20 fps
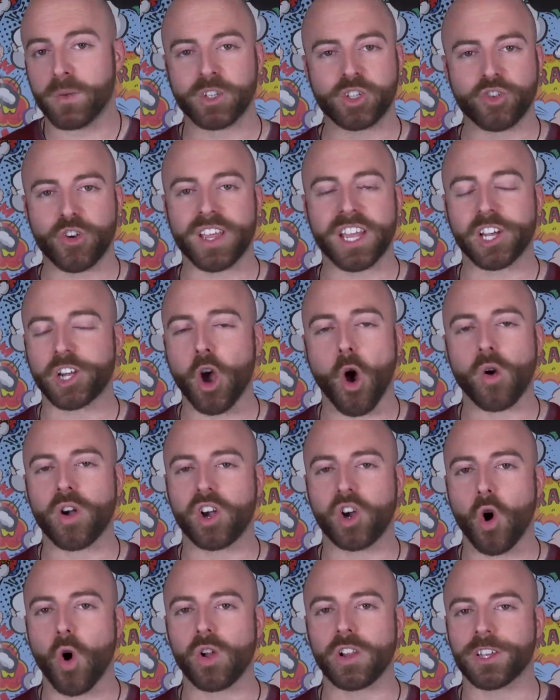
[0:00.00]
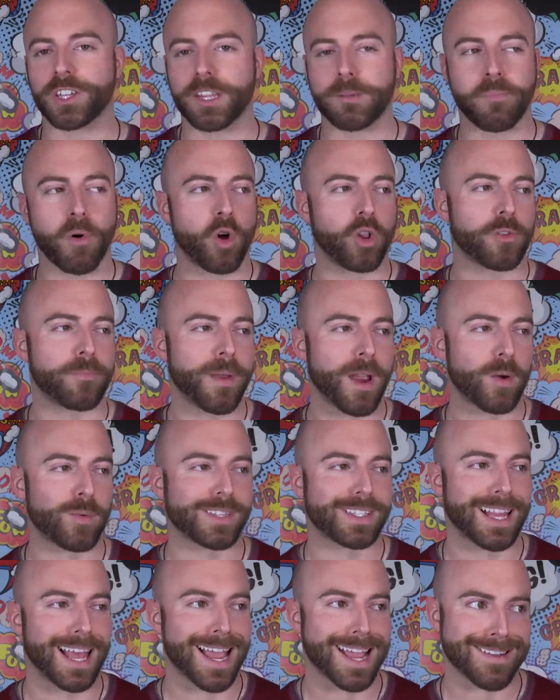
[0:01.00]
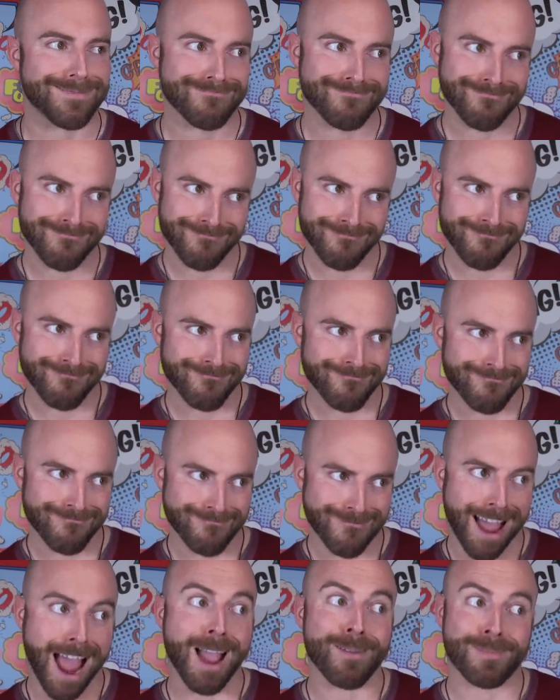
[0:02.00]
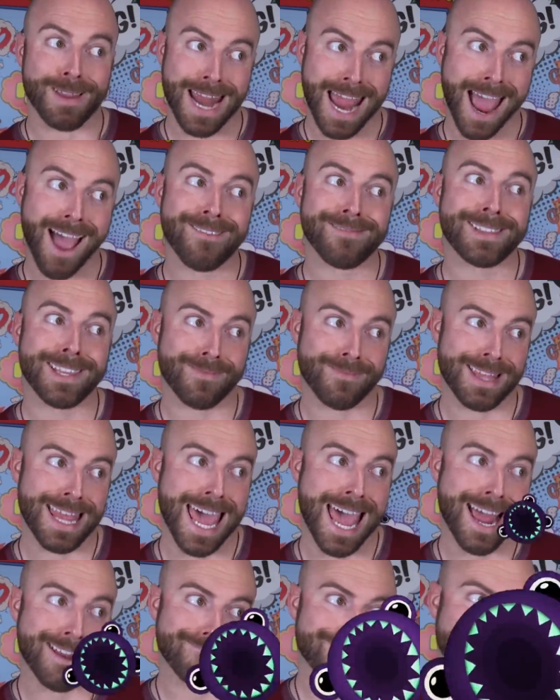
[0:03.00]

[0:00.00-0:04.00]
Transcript: he was drinking Coca-Cola and the polar bear was like, I'm gonna have some of that.